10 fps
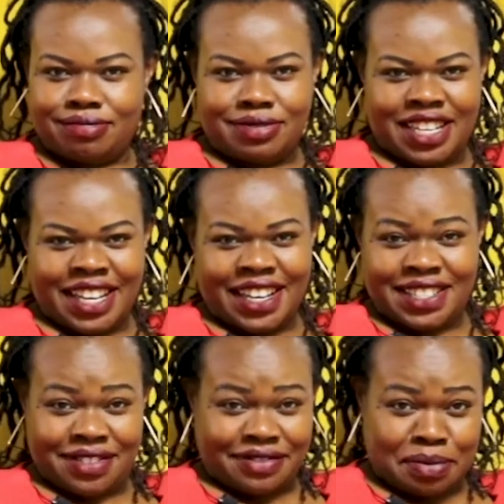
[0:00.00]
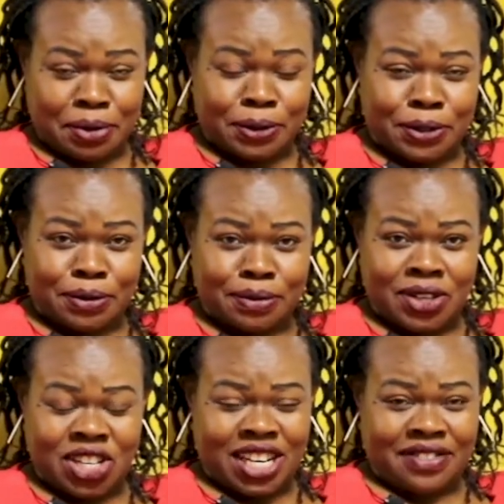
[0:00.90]
negative about you.
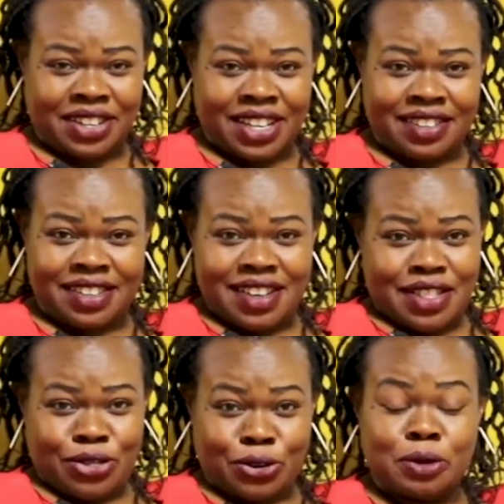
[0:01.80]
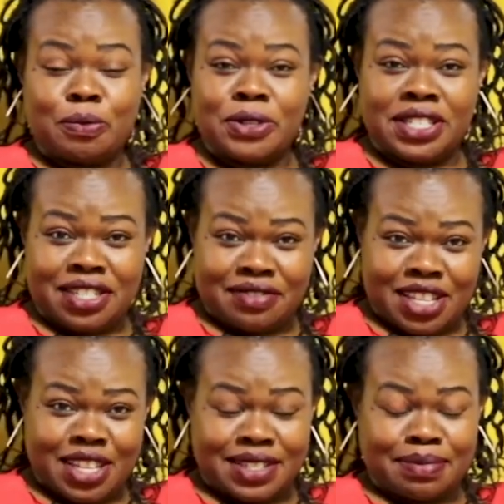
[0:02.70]
They never thought positive
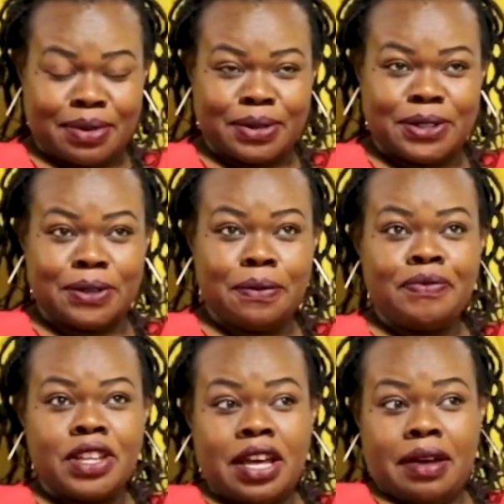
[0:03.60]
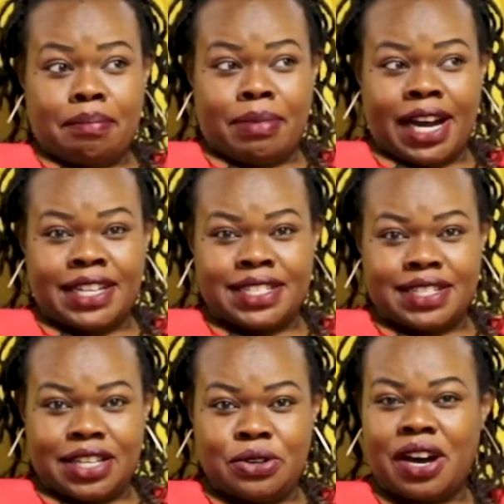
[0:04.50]
things about you. But
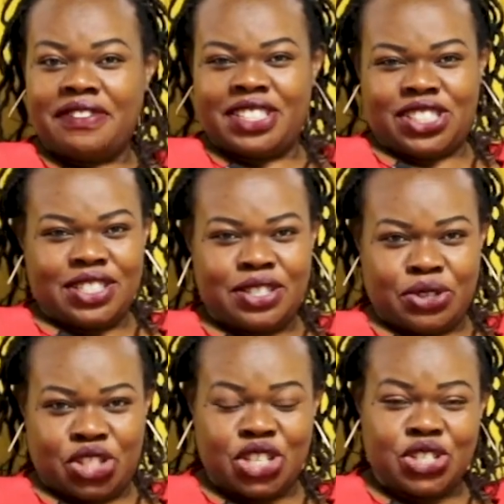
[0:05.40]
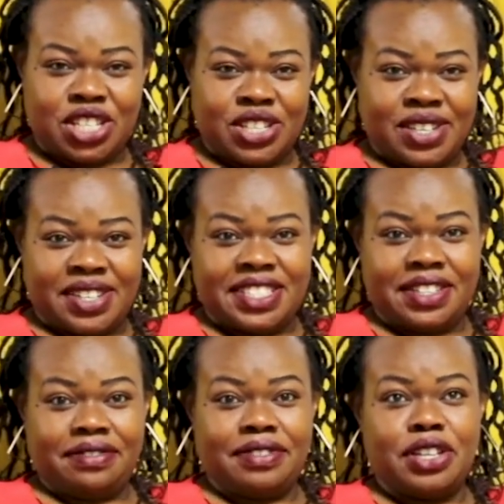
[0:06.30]
you have a chance to change the narrative.
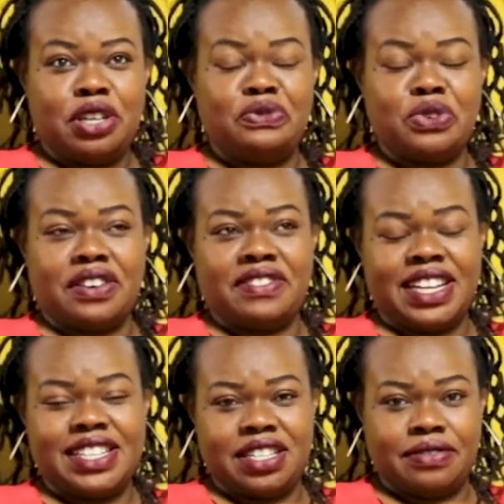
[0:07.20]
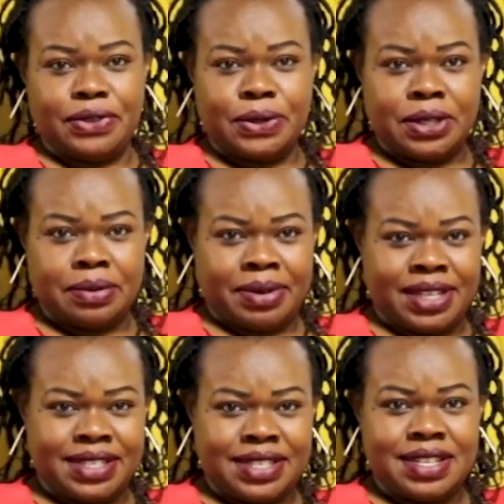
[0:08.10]
If you have had a difficult
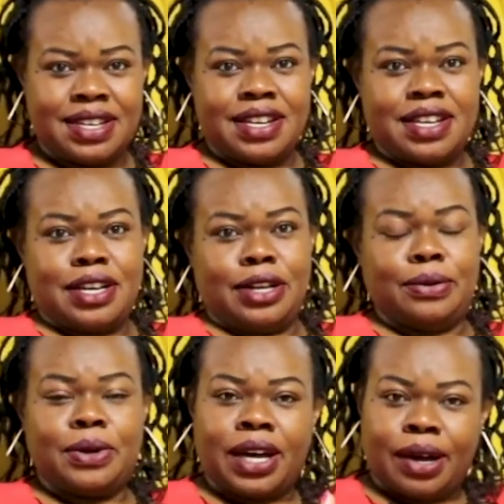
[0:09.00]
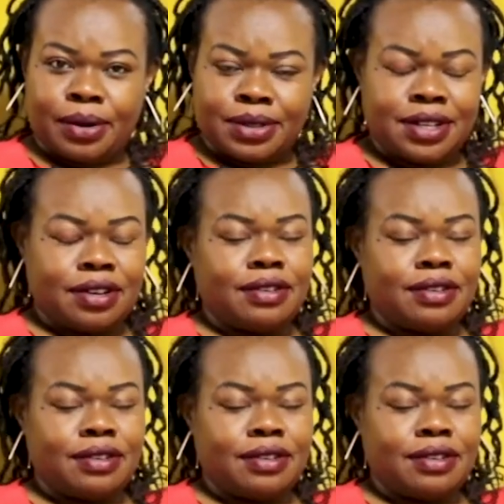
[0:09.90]
past, look out